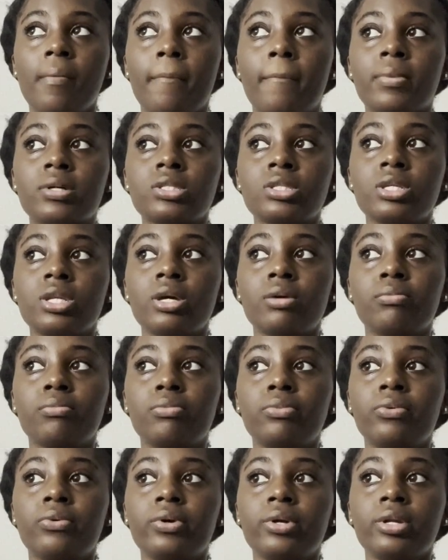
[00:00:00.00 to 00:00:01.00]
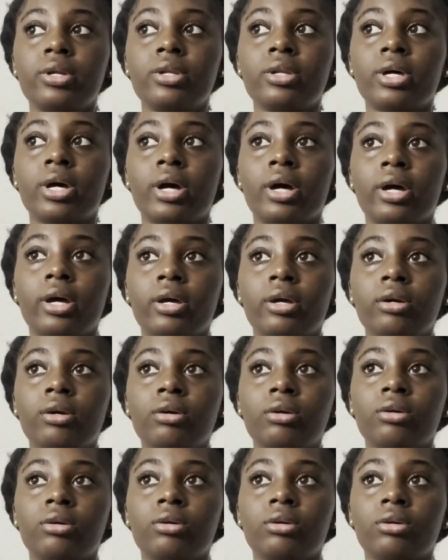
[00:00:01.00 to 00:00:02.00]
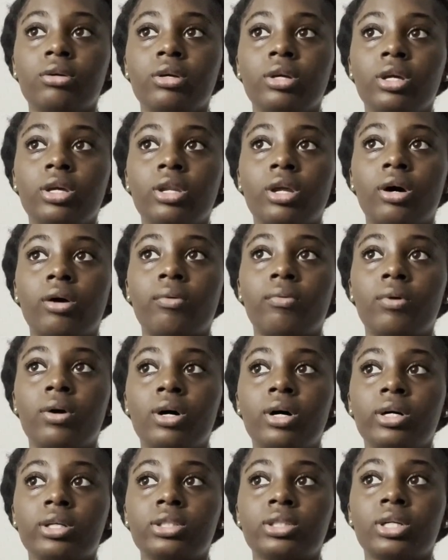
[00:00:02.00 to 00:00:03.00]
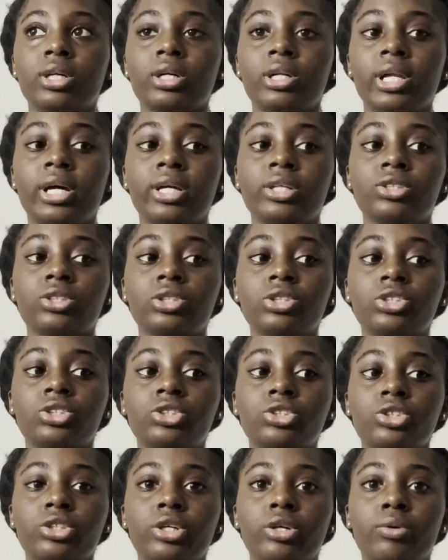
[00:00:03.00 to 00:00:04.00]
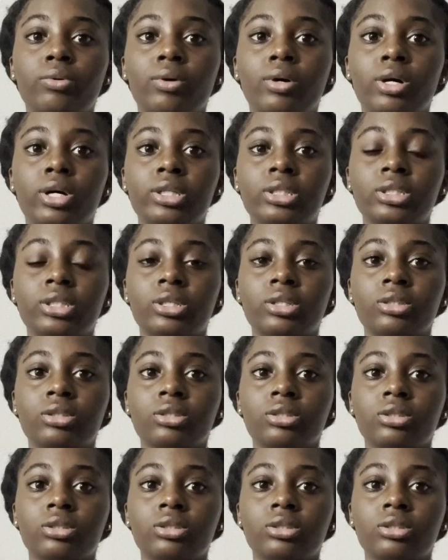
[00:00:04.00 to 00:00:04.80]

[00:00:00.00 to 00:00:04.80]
Must of them pour the dye in our water, like just straight water.